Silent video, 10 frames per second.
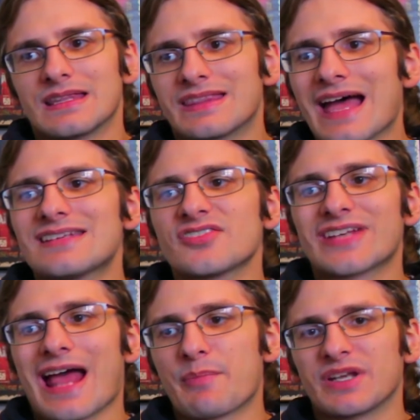That
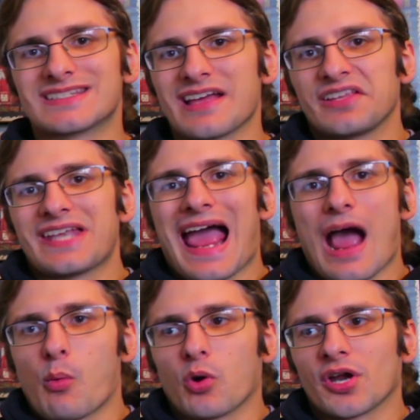doesn't happen until an
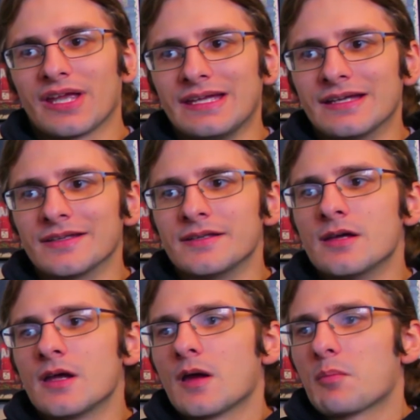hour in.
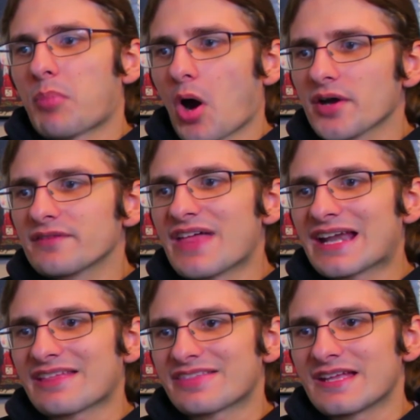Part of
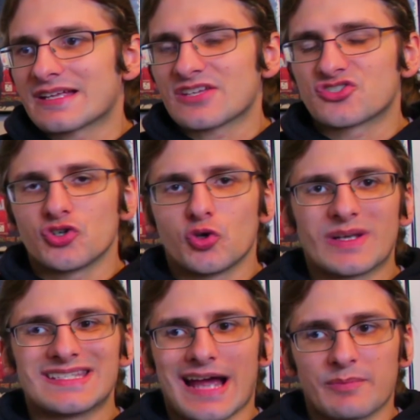that, I think, is due to
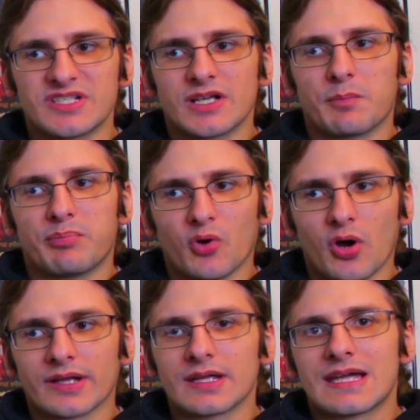adapting a
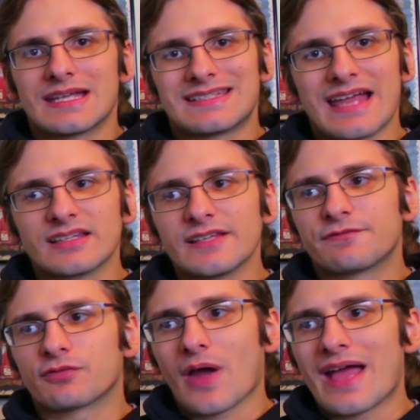book. Deadly
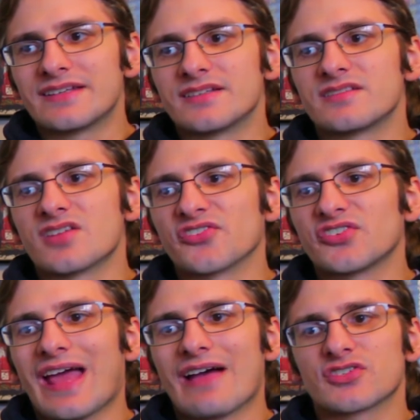Friend
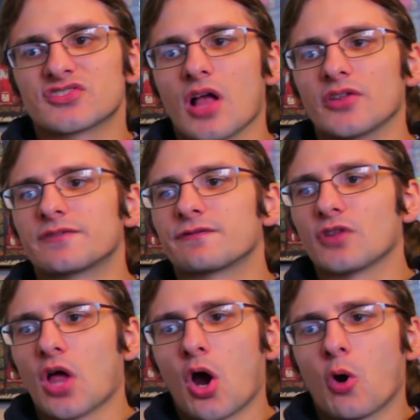doesn't have a solid
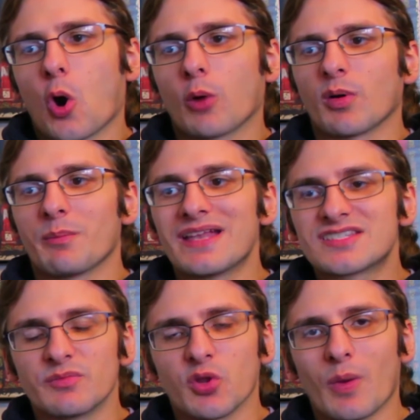flow or
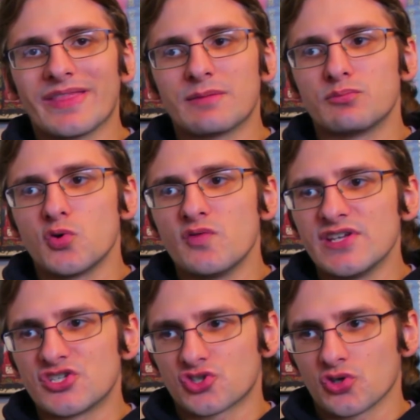momentum the way that
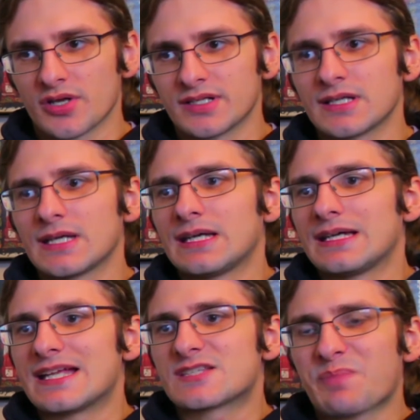movies should.
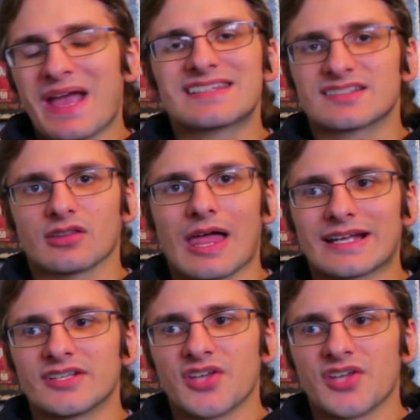It's paced like a